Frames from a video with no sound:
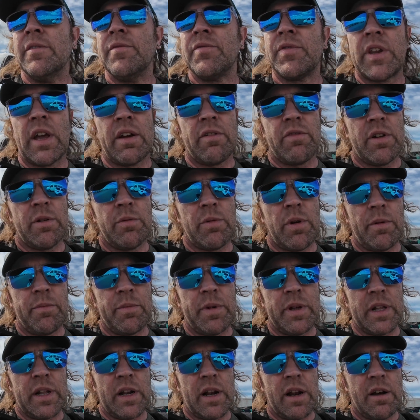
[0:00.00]
Definitely won't
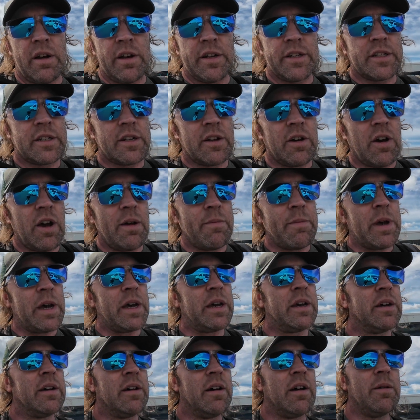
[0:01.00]
be the last time
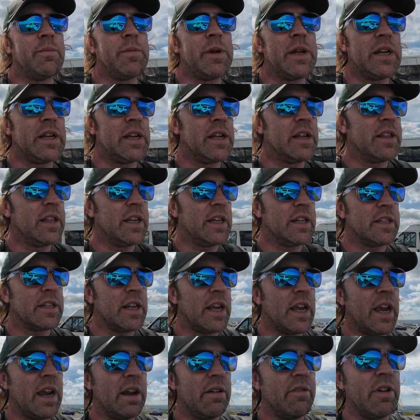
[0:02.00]
I'm in this
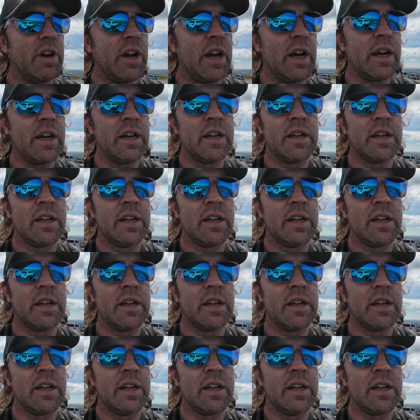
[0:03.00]
area.